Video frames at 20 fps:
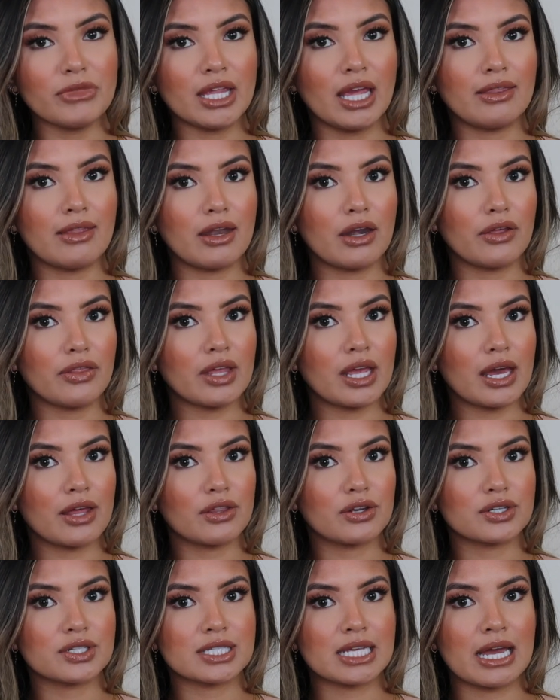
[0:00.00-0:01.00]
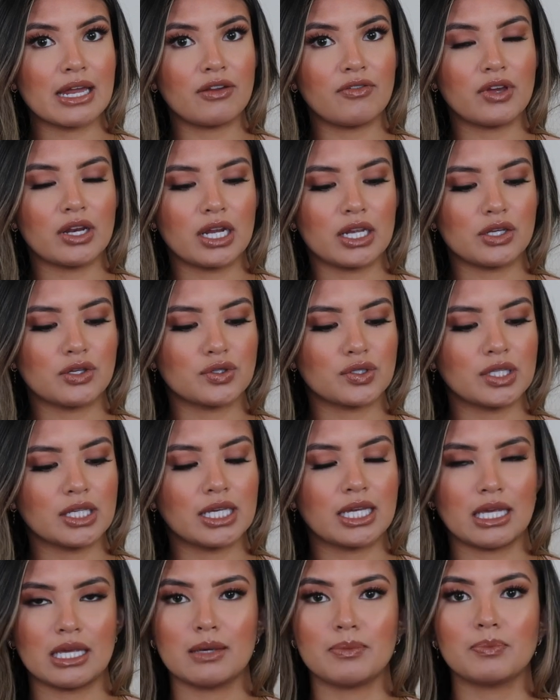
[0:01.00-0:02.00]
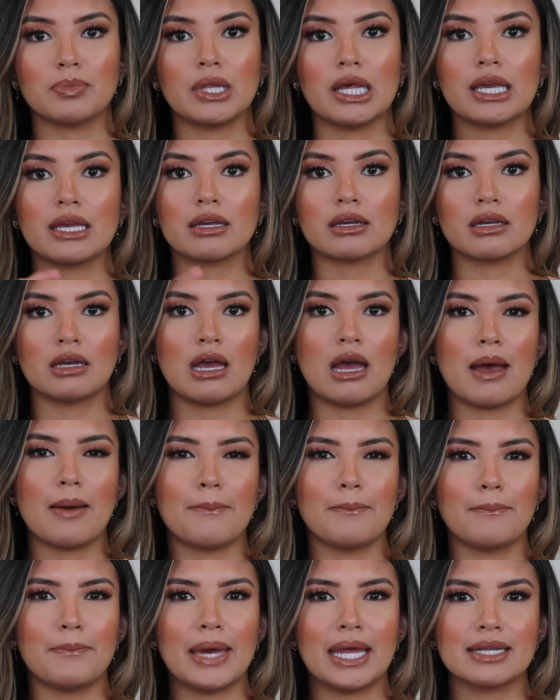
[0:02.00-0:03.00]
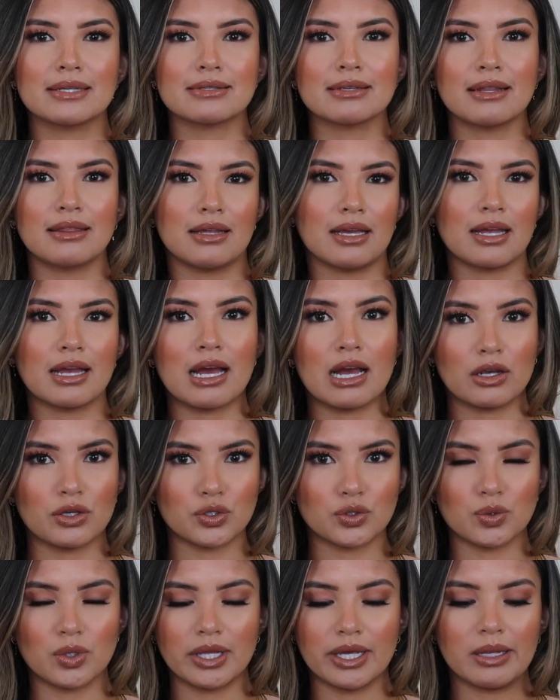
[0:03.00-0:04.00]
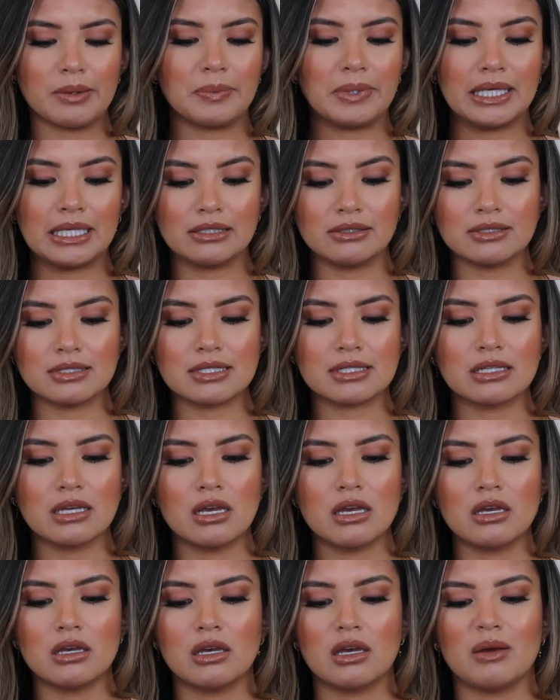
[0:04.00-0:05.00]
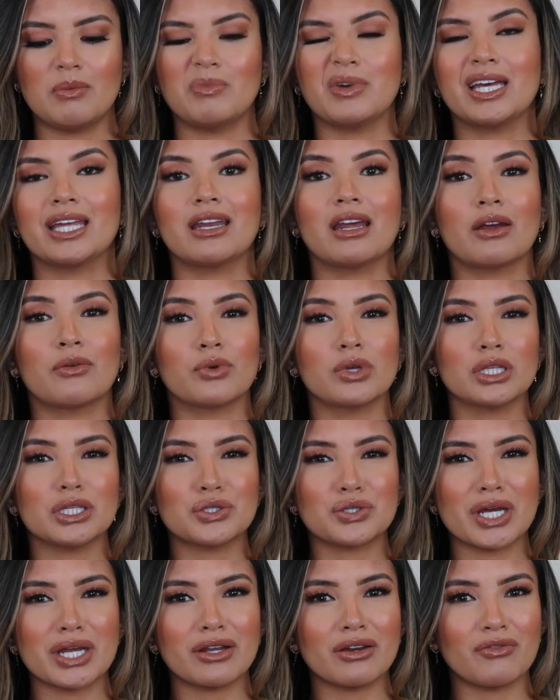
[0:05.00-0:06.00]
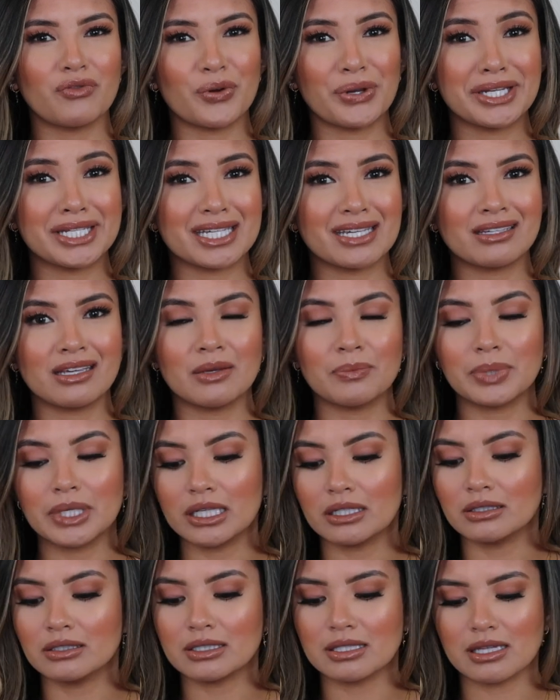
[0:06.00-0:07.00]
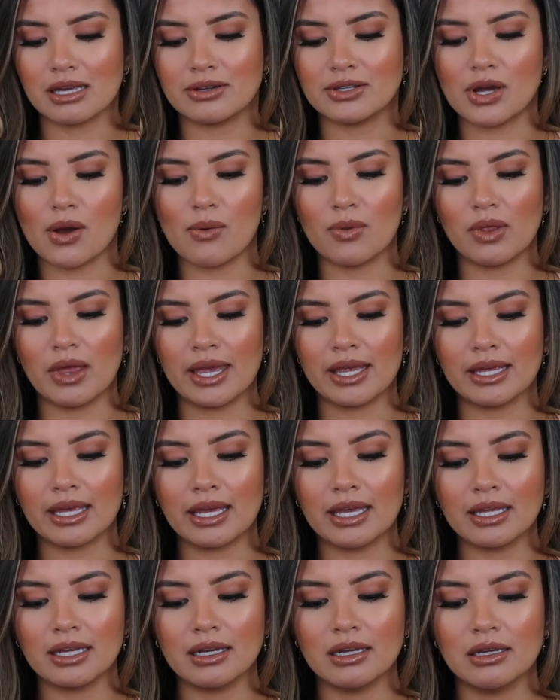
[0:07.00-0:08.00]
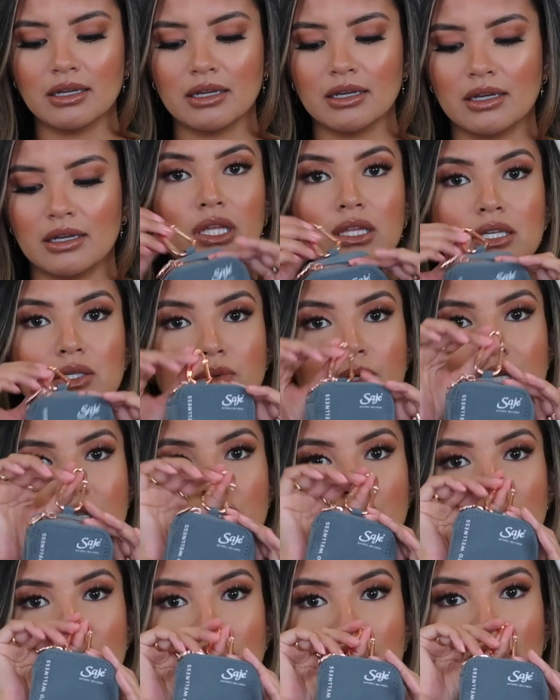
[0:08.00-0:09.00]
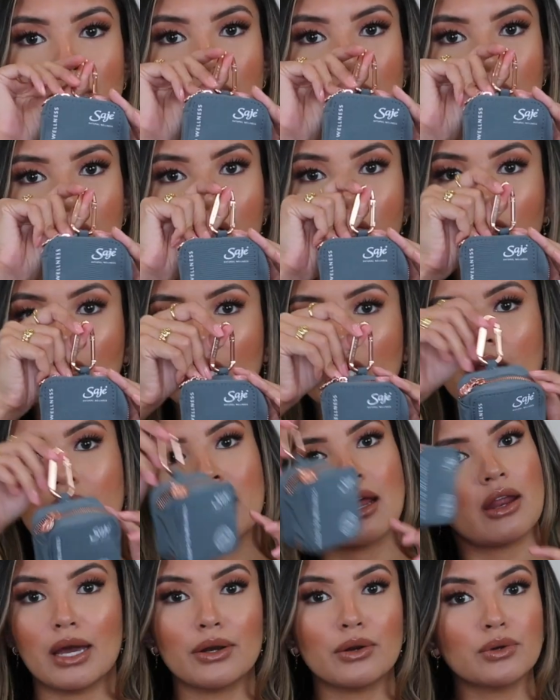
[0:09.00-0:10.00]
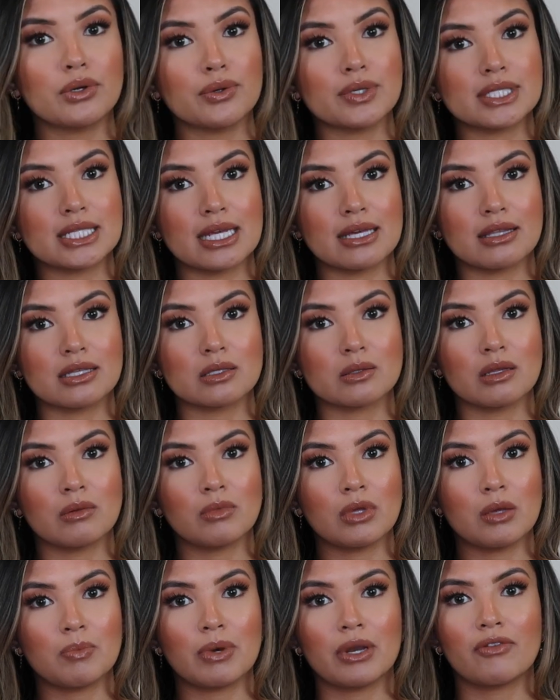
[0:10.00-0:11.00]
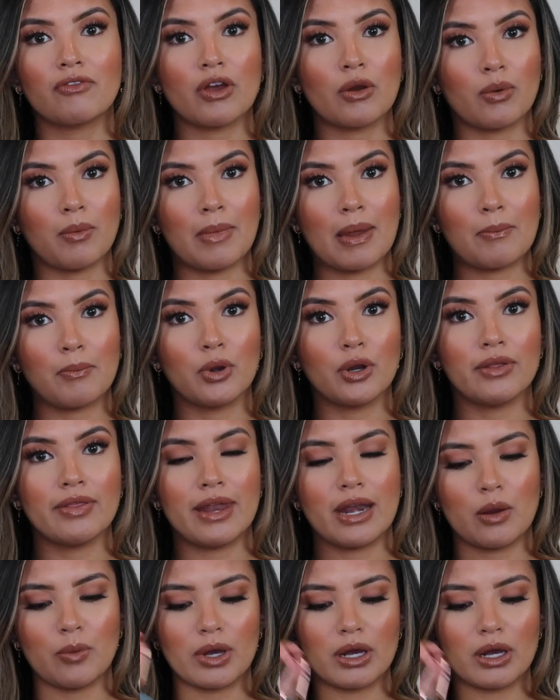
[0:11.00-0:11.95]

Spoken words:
And then on the other side of it, I usually keep like medicine, like actual like pills. But I really try to avoid taking pills. I don't like it. And this one is just cute and convenient. I don't always take this with me, but if I remember, then I